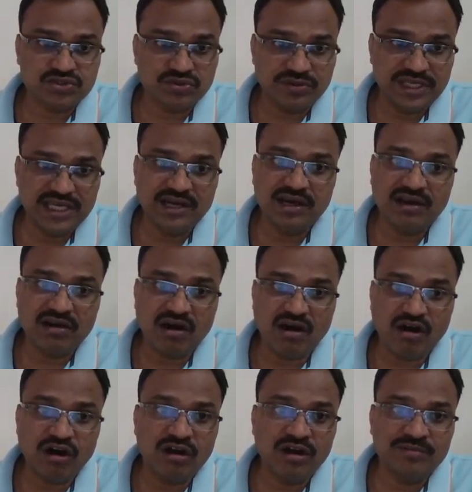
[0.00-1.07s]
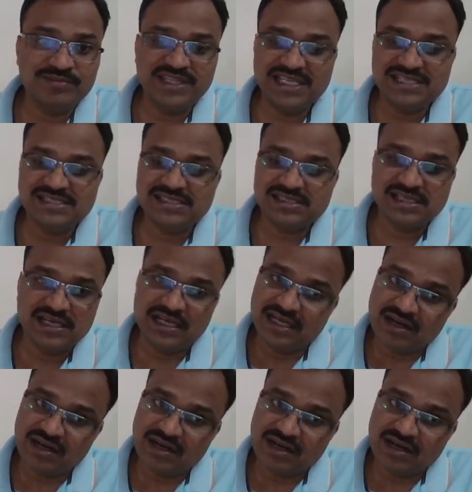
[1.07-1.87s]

So here all of these